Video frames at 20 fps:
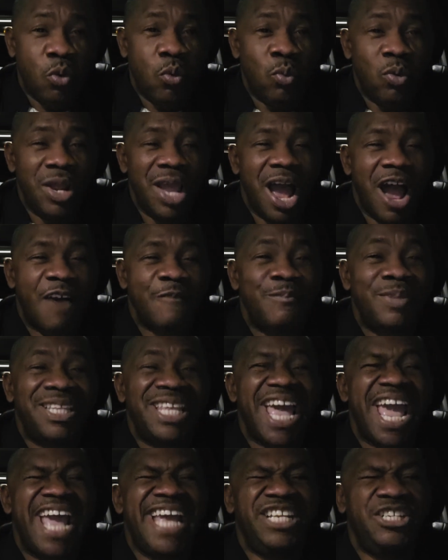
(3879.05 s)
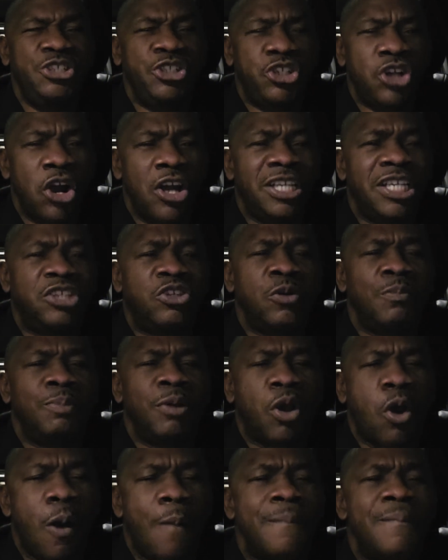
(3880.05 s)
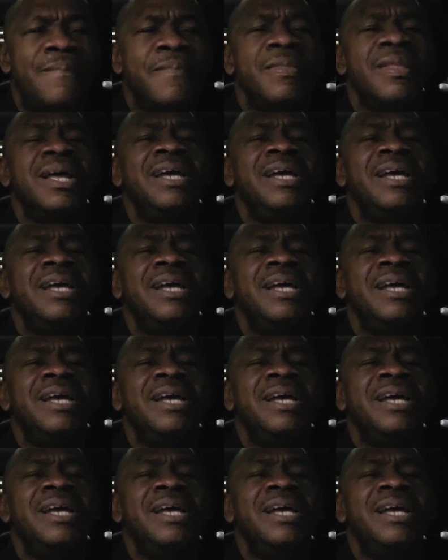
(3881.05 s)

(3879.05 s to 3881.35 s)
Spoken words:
we have been enjoined to become